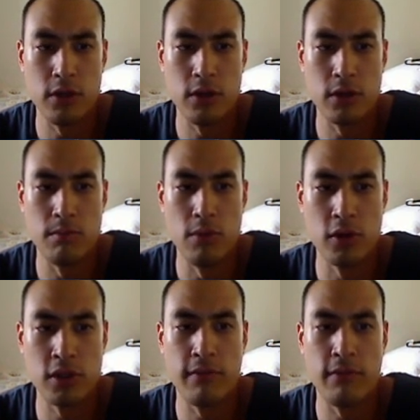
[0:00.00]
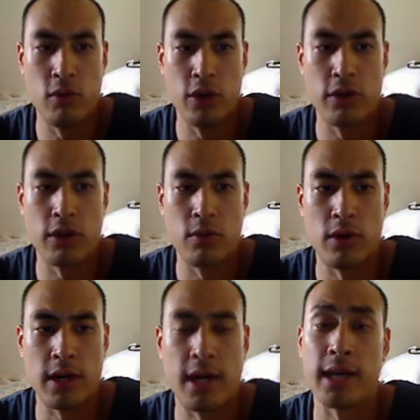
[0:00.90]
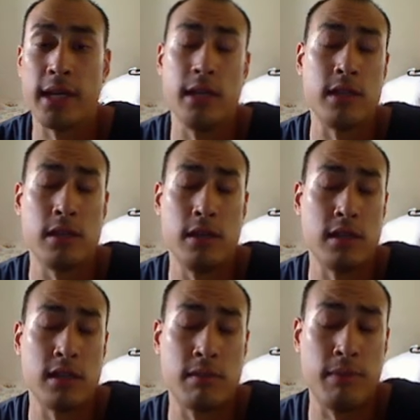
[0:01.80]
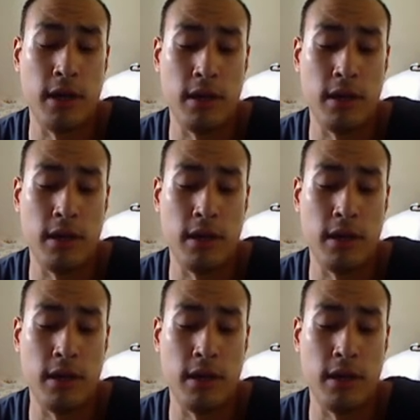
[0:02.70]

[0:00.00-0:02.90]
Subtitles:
most of what you're going to want to hotkey is a spell,